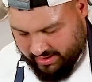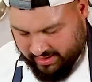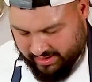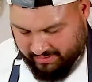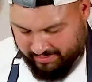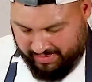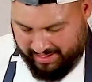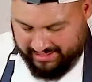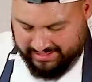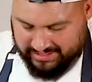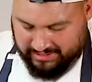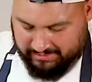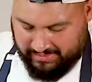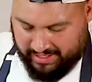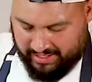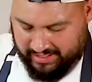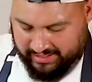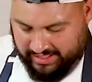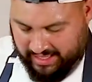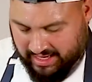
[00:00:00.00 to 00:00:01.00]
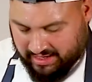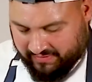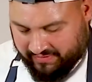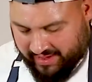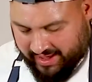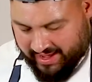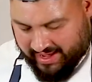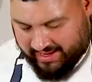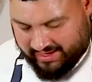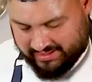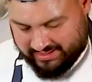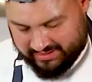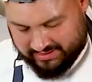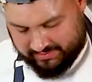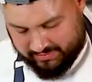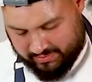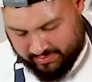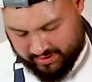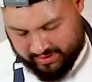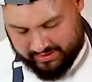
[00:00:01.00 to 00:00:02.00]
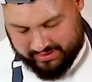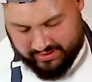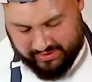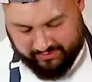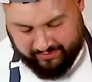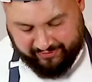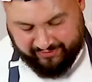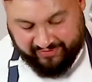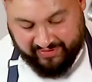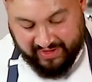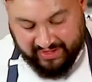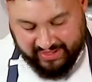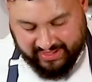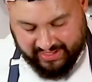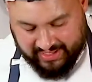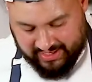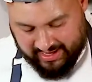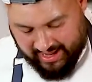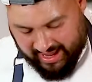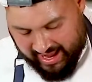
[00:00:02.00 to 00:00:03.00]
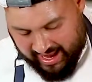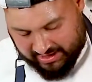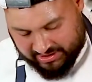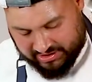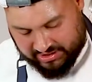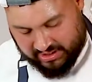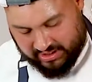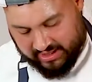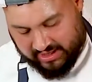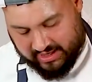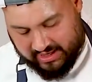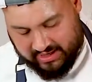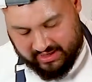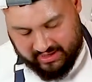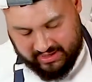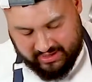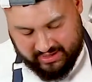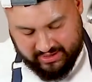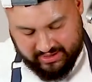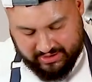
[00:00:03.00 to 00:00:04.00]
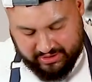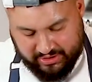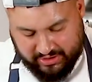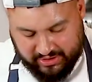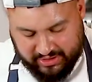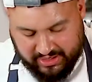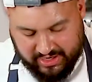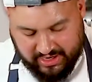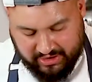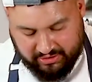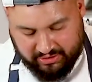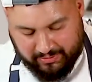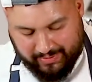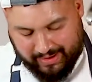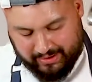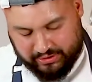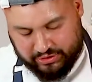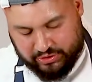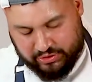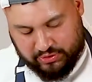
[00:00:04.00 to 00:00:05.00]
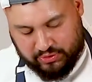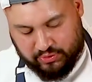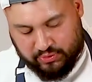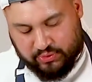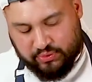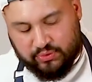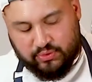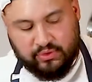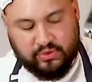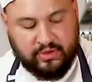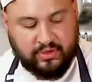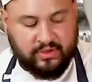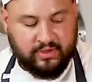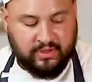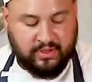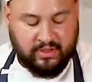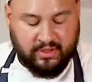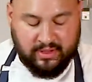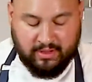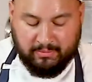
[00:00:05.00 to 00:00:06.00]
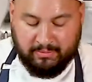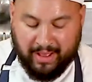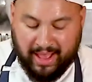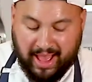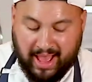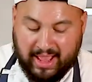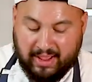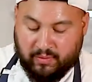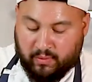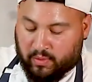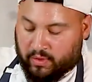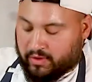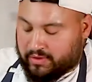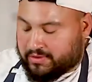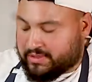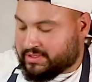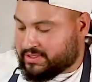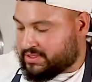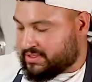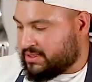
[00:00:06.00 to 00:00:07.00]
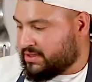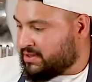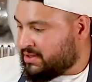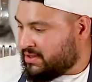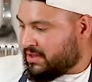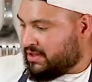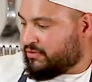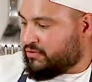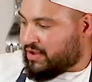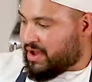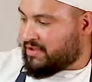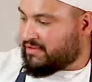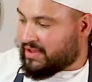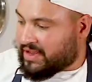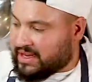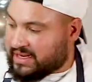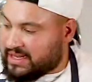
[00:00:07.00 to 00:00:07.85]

It might seem like a lot of eggs, but the filling actually, you can yield about 2 pie worths. If you have like